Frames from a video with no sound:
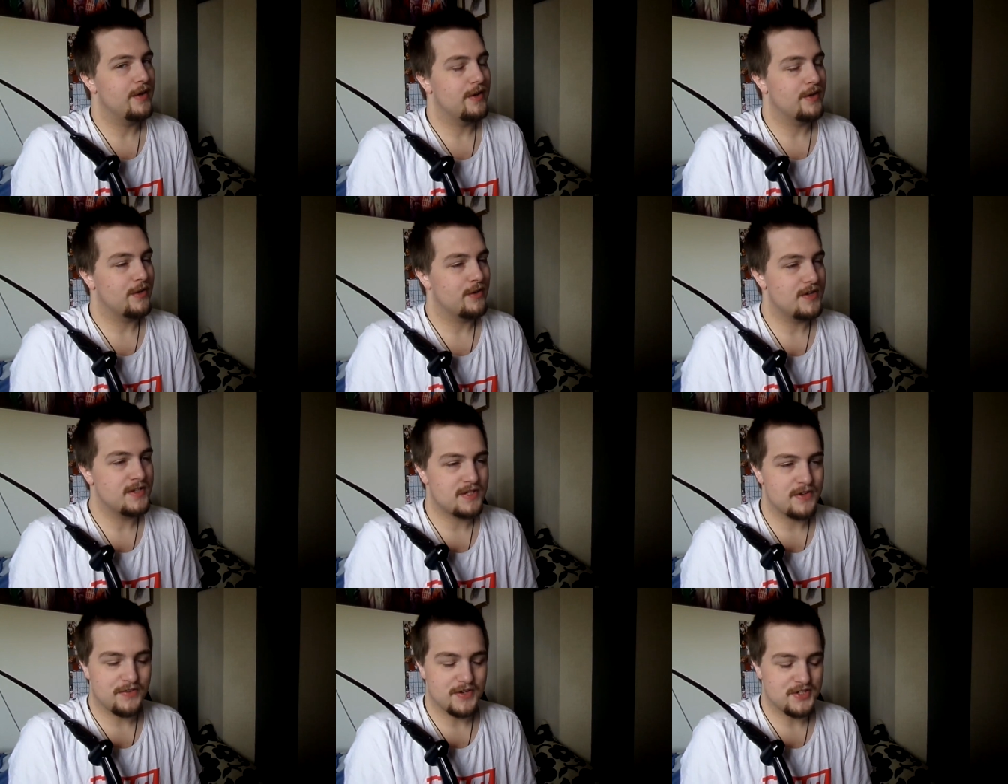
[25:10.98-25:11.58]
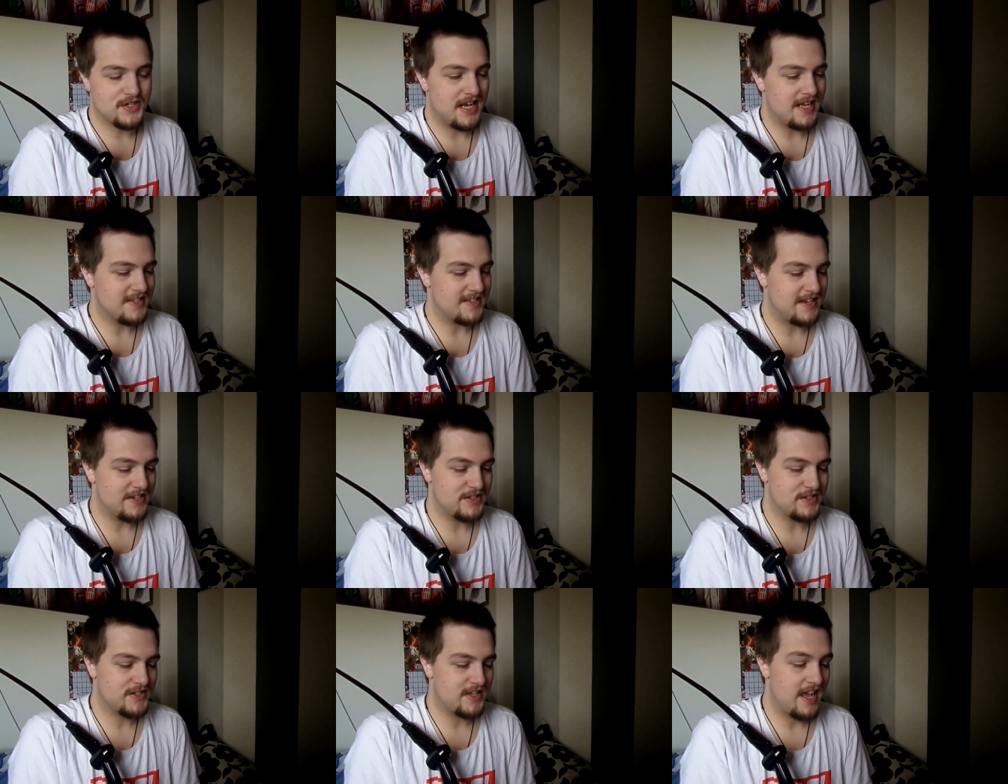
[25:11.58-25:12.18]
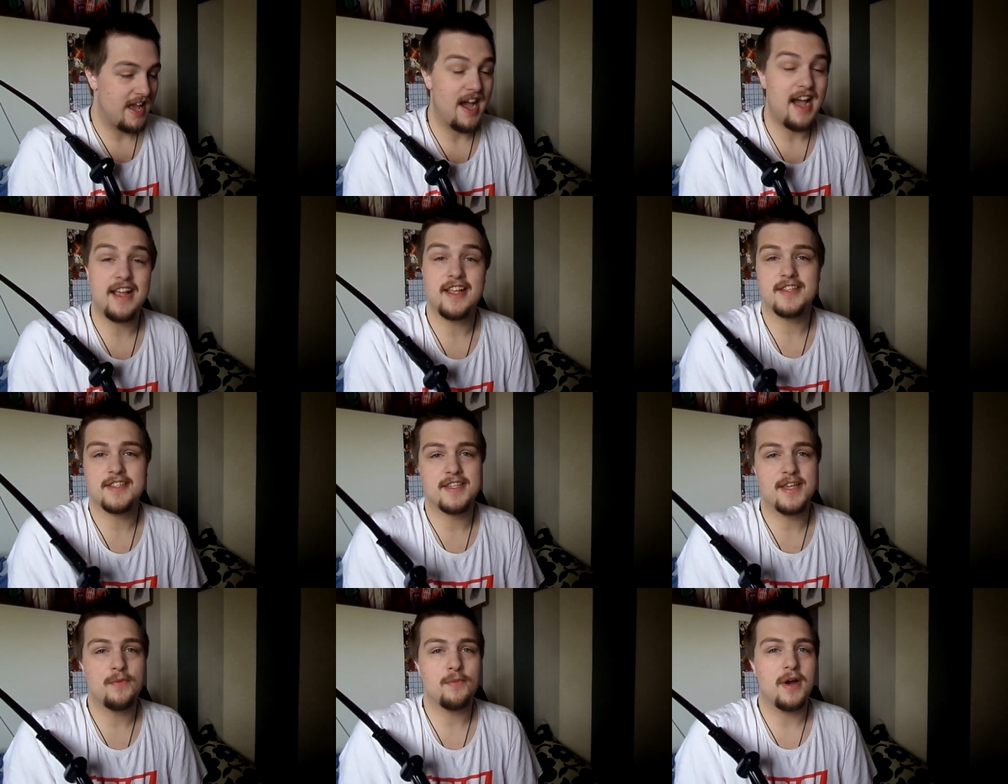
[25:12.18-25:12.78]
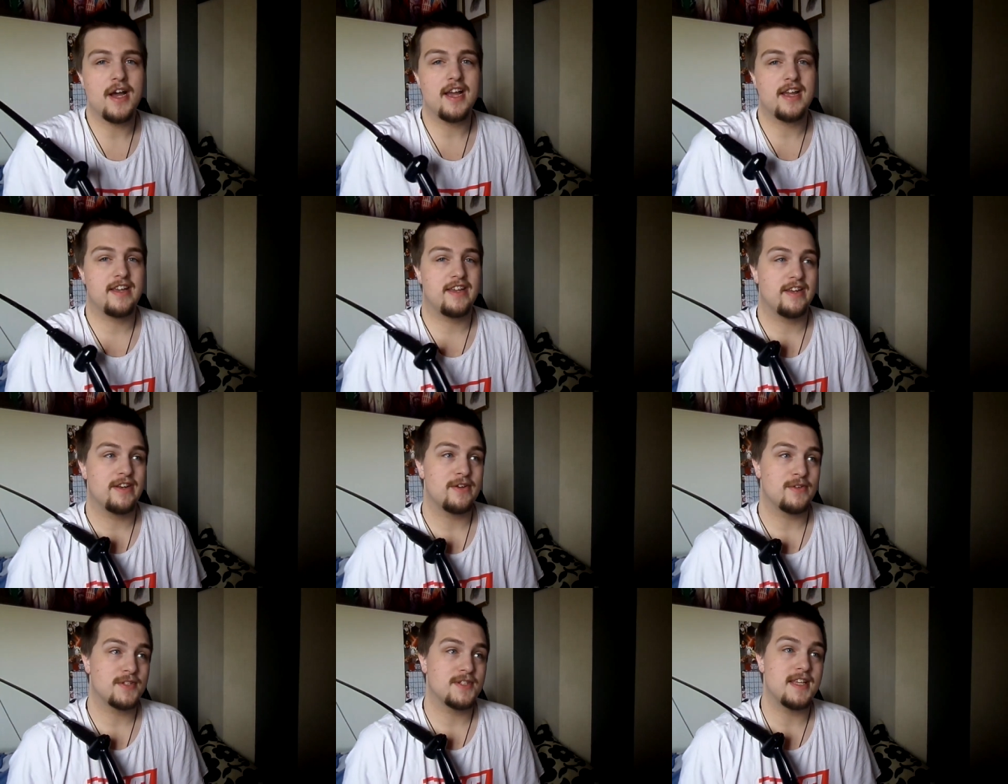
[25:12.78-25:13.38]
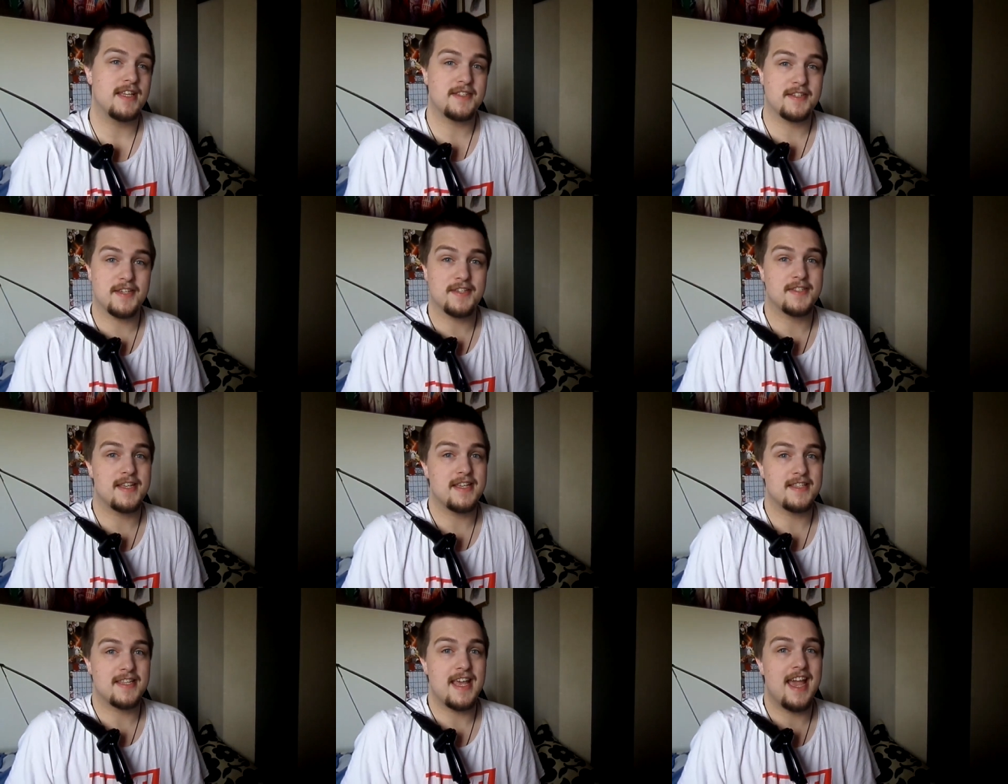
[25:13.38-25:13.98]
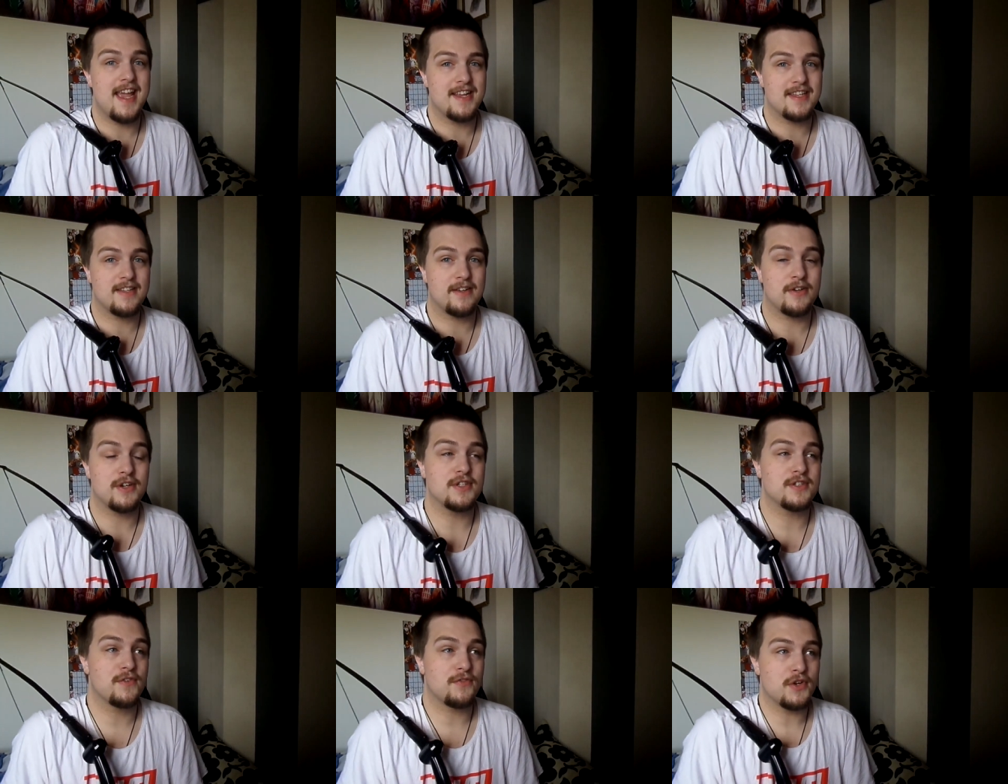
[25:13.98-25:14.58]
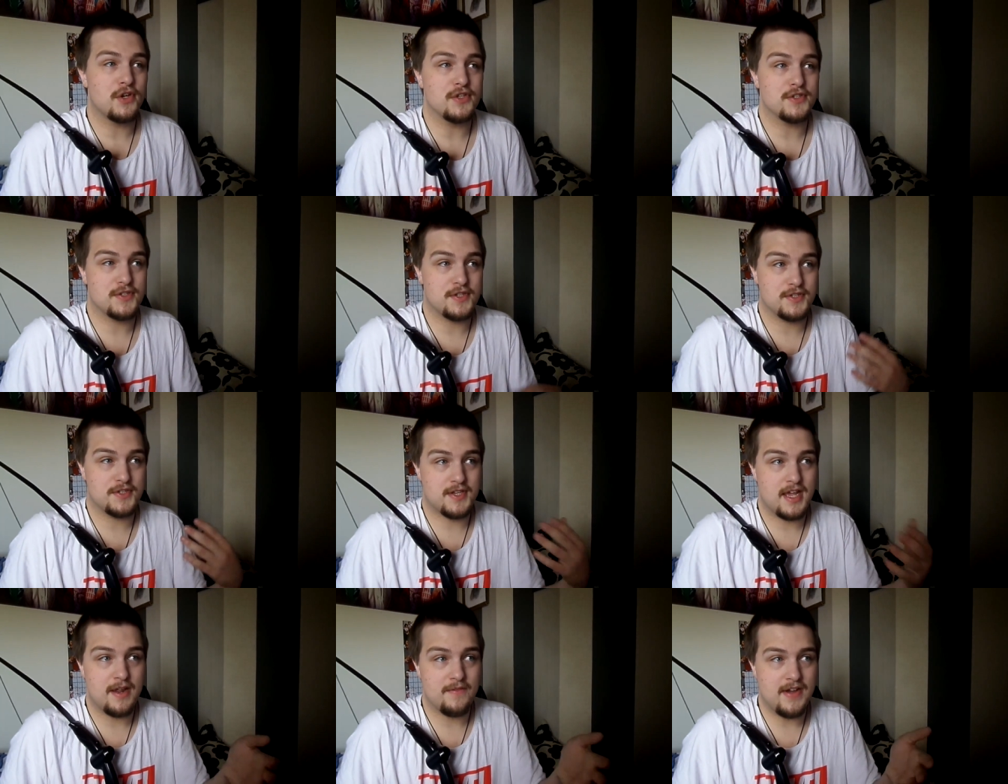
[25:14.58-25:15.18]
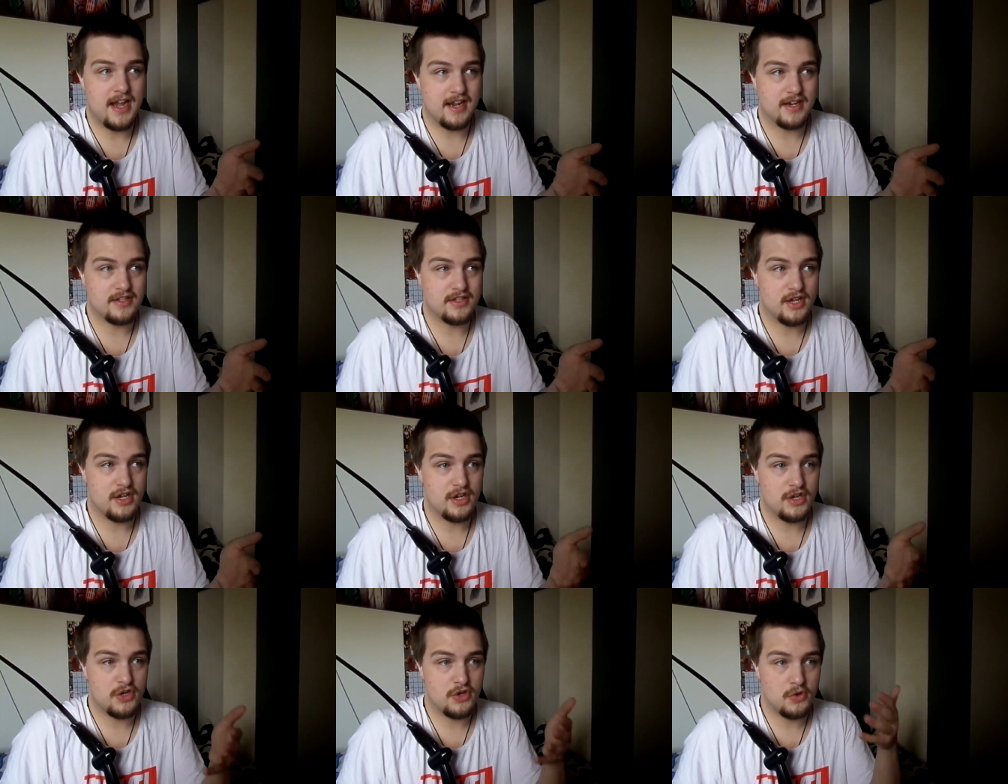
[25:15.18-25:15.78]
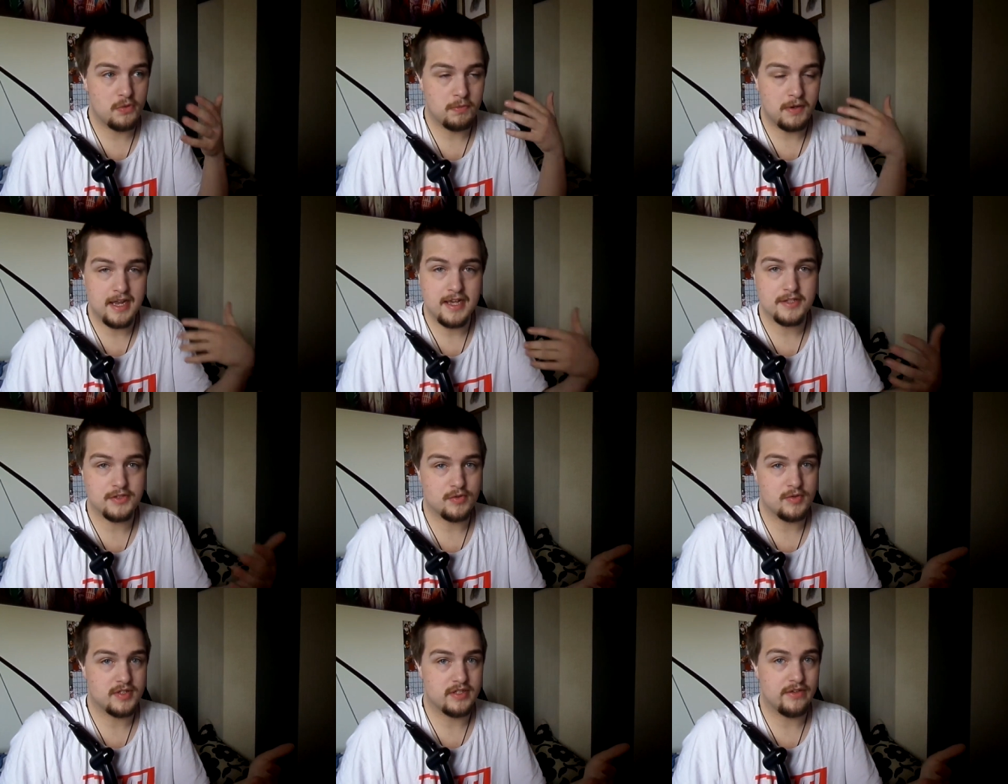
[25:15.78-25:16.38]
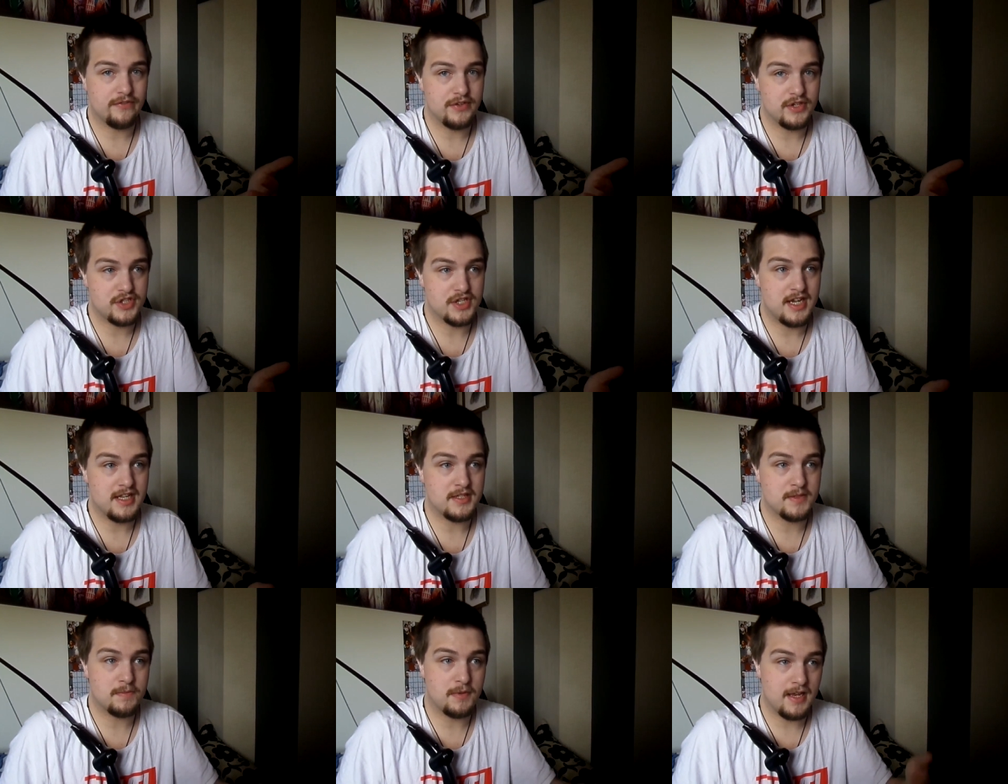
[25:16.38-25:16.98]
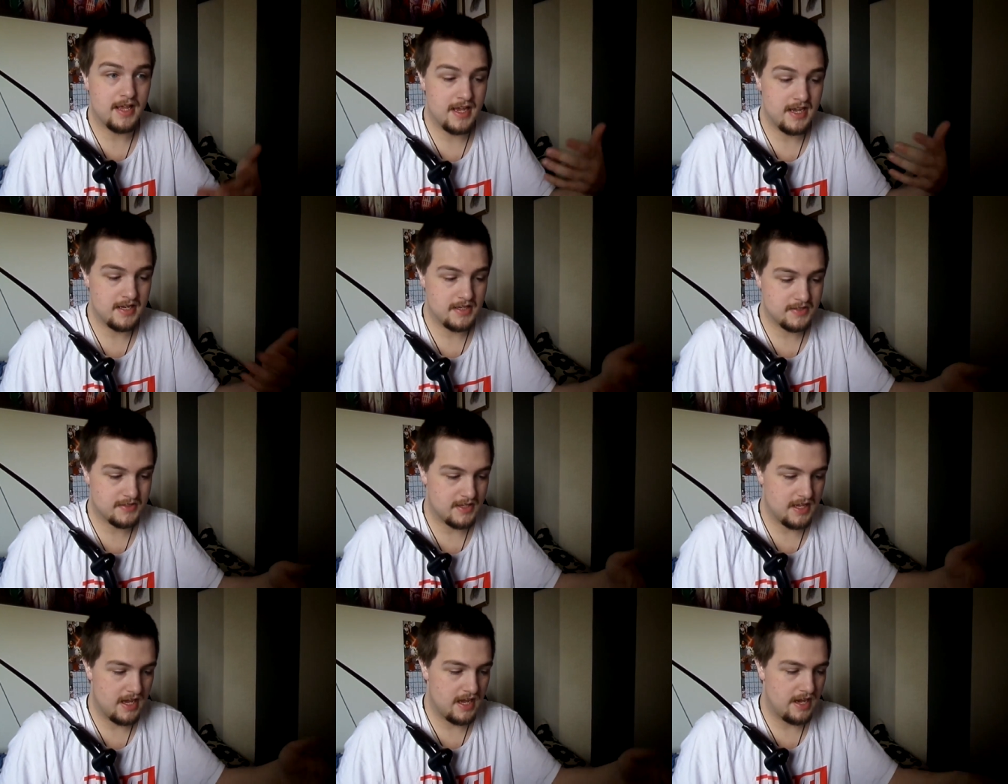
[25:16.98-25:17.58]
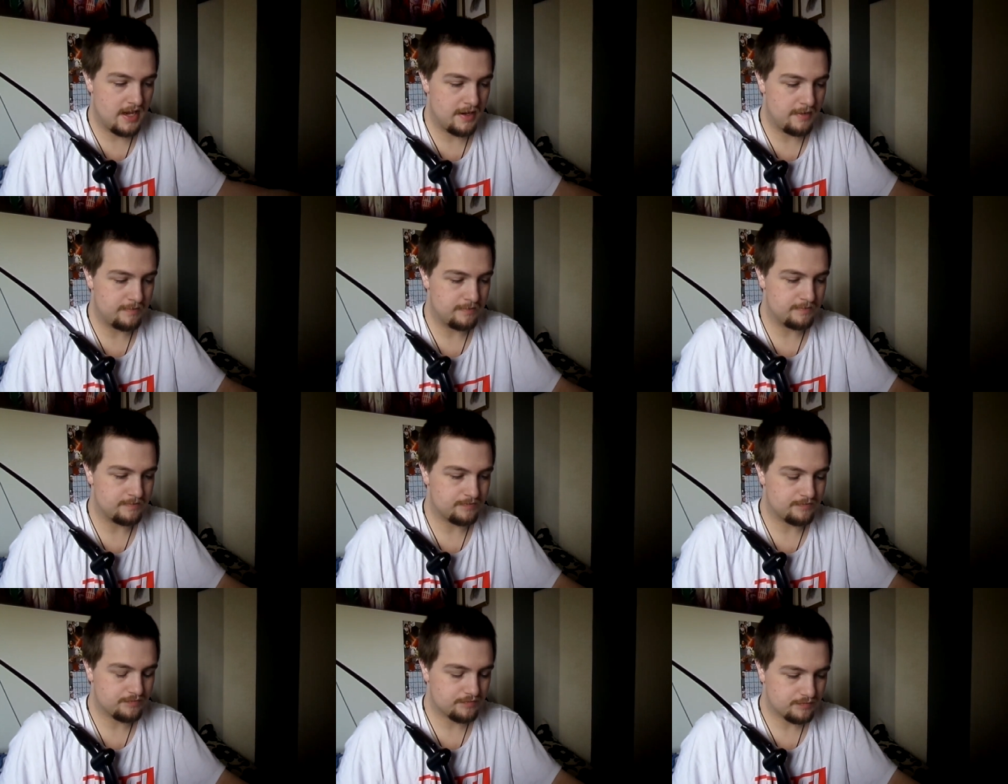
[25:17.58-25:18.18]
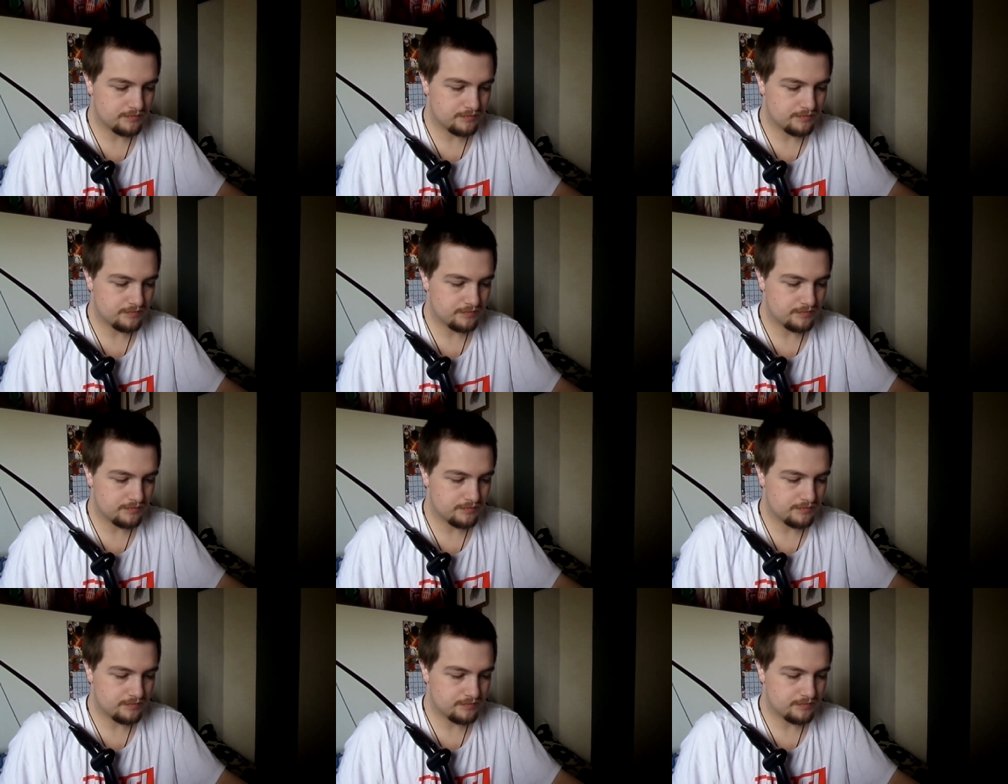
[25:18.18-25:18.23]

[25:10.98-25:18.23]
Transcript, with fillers: Christopher Chance, I just, I can see why, you know, Seska says hate, because of course the same actor who plays Christopher Chance plays, um,